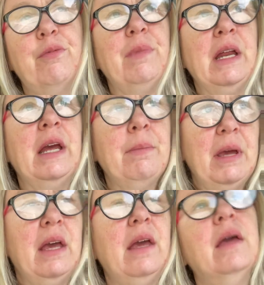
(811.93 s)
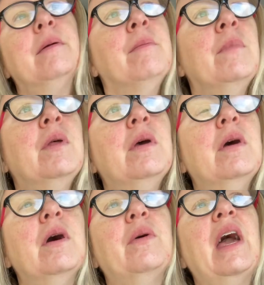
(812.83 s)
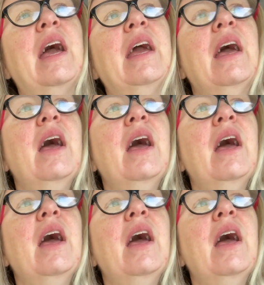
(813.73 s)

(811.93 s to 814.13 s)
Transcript: meaning me, okay,